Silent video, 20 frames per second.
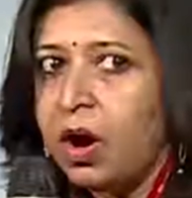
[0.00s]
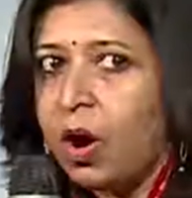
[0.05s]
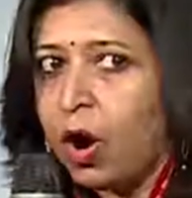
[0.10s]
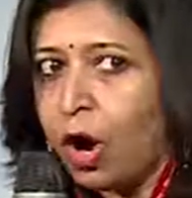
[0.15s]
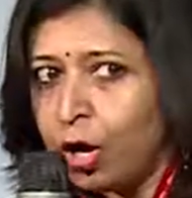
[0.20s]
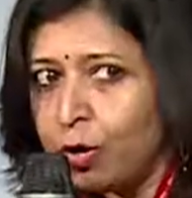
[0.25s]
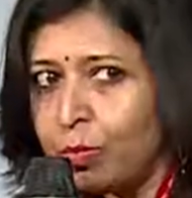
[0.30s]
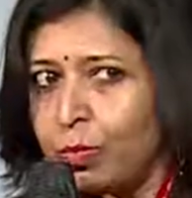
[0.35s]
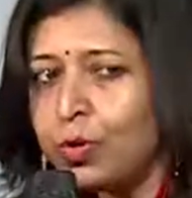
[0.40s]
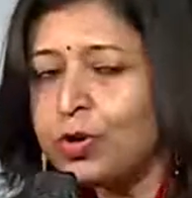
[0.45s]

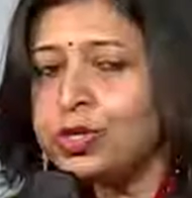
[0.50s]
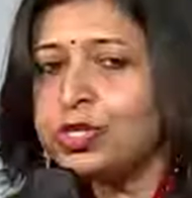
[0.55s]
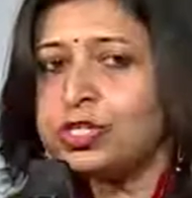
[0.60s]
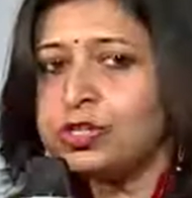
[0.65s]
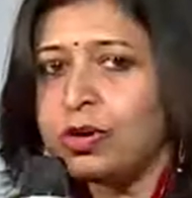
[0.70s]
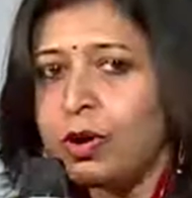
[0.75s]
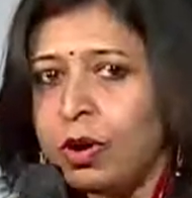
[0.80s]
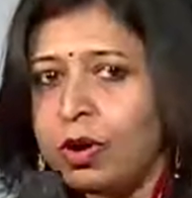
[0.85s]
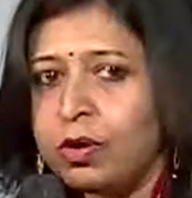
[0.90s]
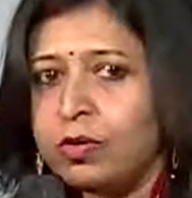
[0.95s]

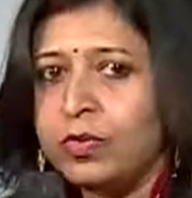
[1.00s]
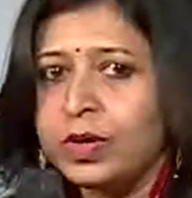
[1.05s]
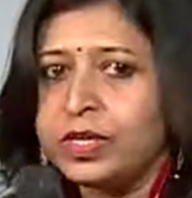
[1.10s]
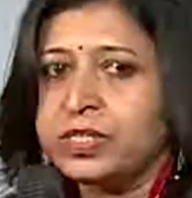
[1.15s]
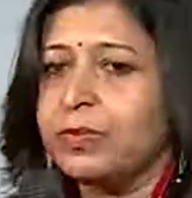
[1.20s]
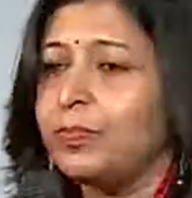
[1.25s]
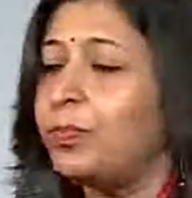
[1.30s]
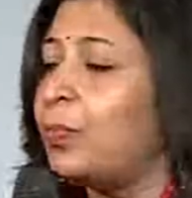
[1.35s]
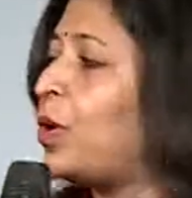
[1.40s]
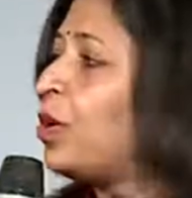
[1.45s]
almost
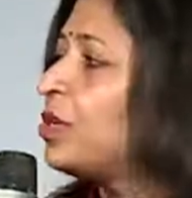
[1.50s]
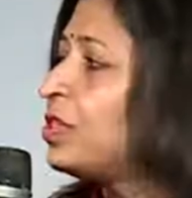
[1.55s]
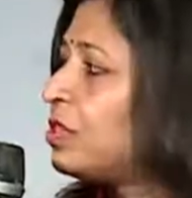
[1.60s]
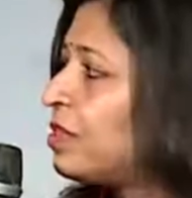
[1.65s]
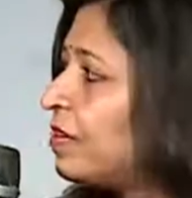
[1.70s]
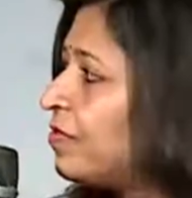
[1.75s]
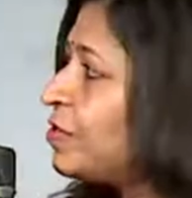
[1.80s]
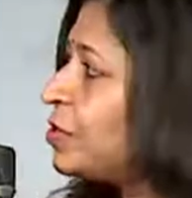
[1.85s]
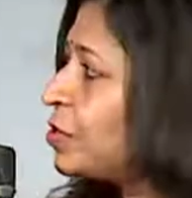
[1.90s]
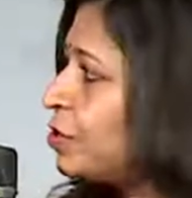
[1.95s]
always a
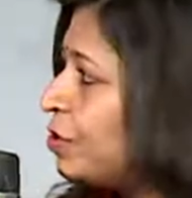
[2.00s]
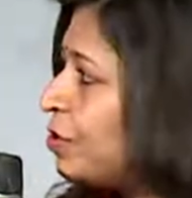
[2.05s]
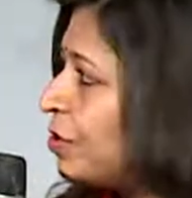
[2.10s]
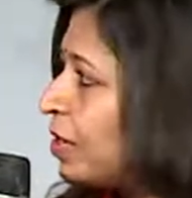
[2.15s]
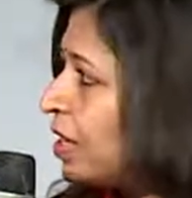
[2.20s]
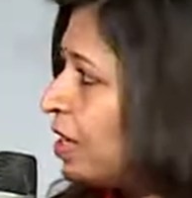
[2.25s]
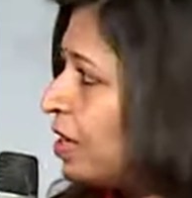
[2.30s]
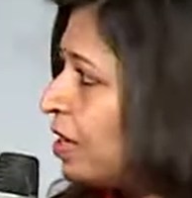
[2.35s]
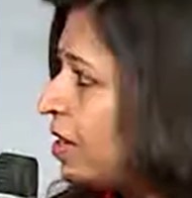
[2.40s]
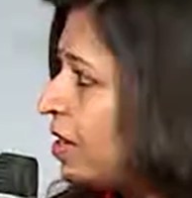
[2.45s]
positive story.